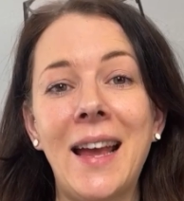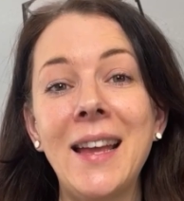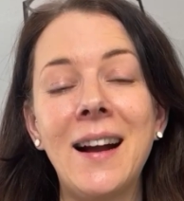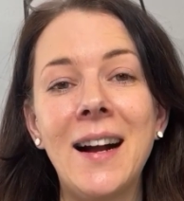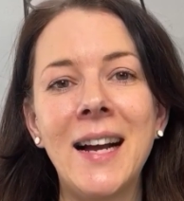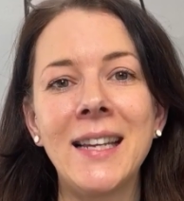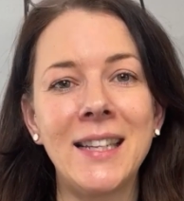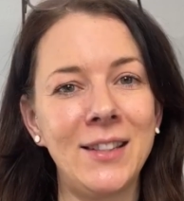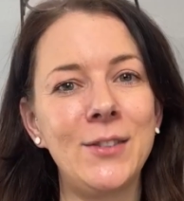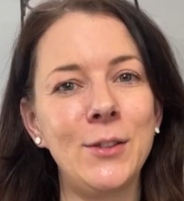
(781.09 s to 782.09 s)
AI
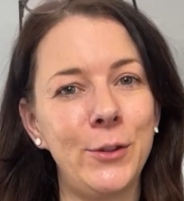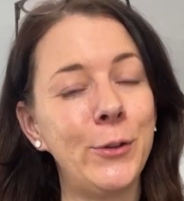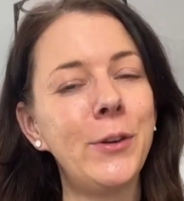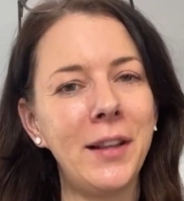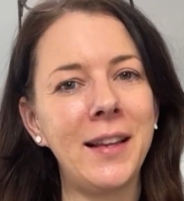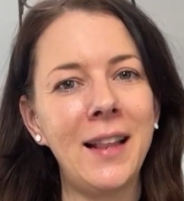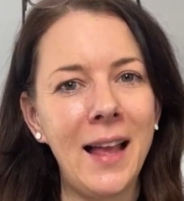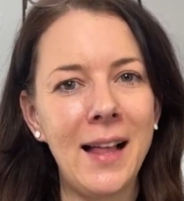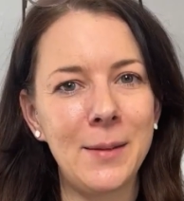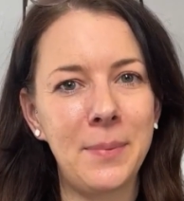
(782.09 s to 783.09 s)
is your
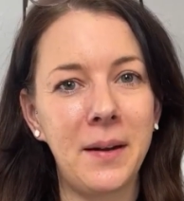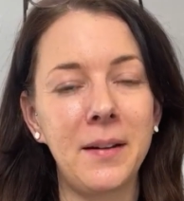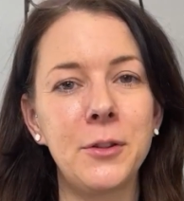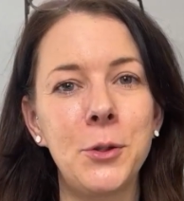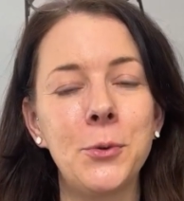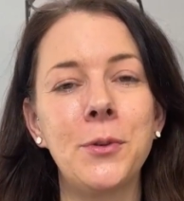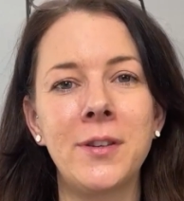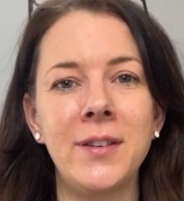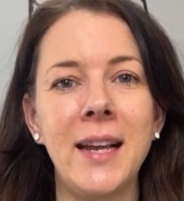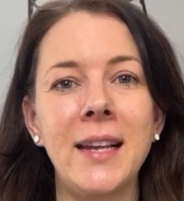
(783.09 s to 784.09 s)
little helper to
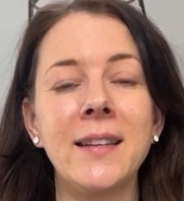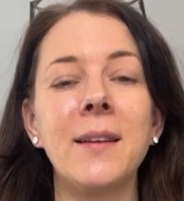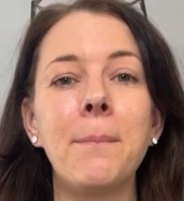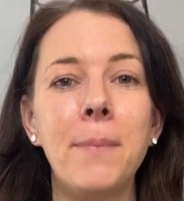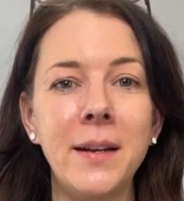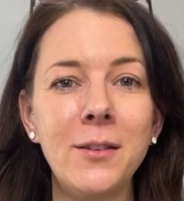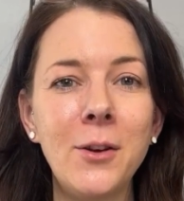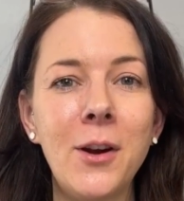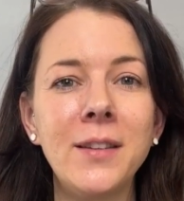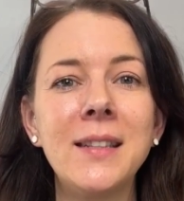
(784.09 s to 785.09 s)
create better
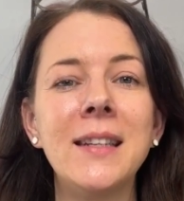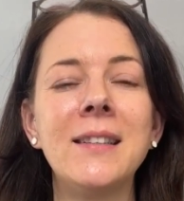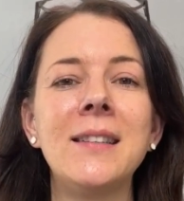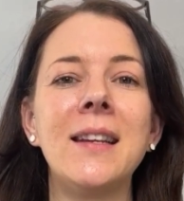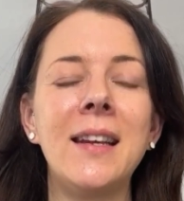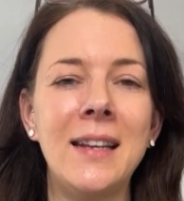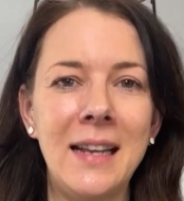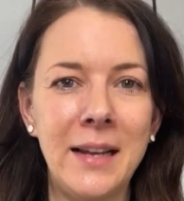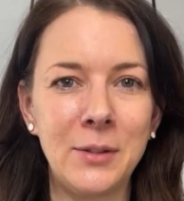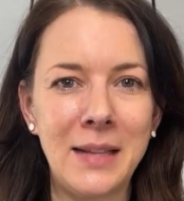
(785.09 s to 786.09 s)
content
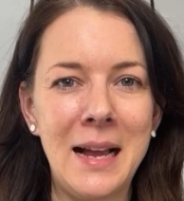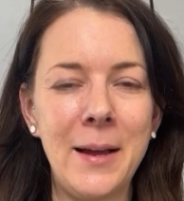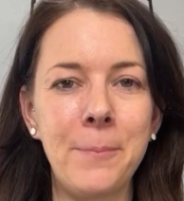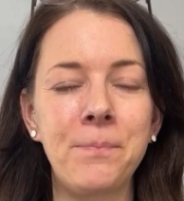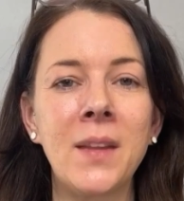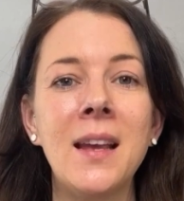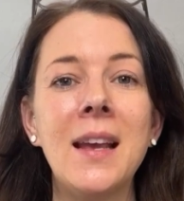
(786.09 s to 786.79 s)
in less time.